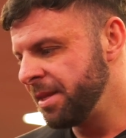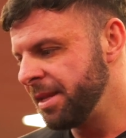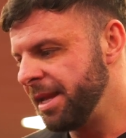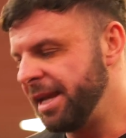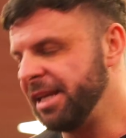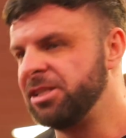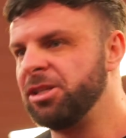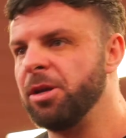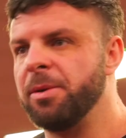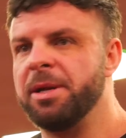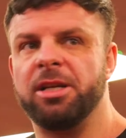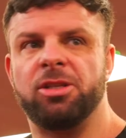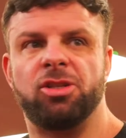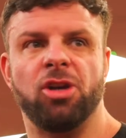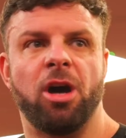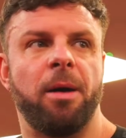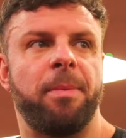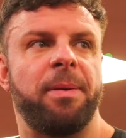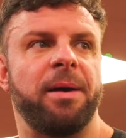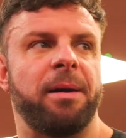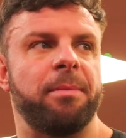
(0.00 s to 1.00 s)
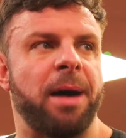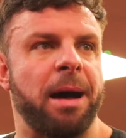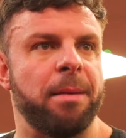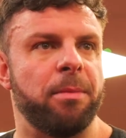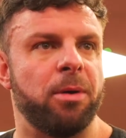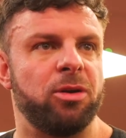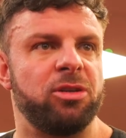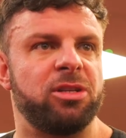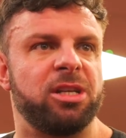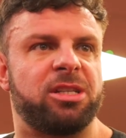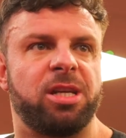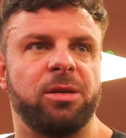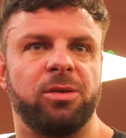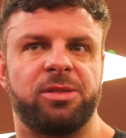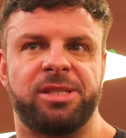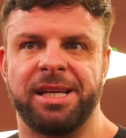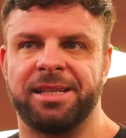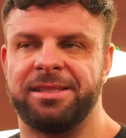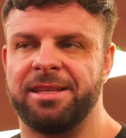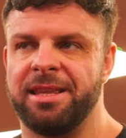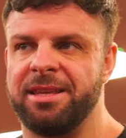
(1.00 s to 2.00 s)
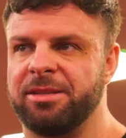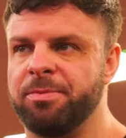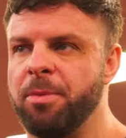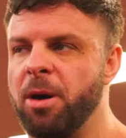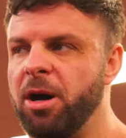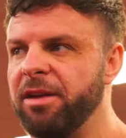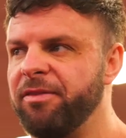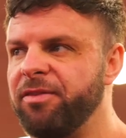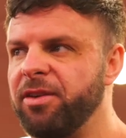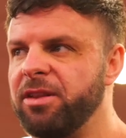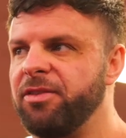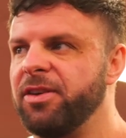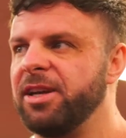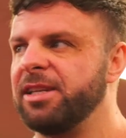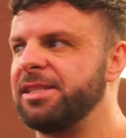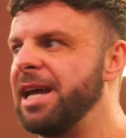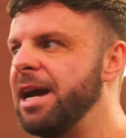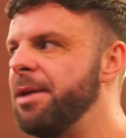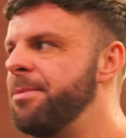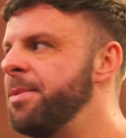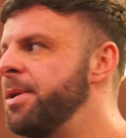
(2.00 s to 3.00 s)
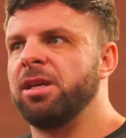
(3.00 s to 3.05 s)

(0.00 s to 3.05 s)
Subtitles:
it's doing a job. I'm under 260 this morning for the first time,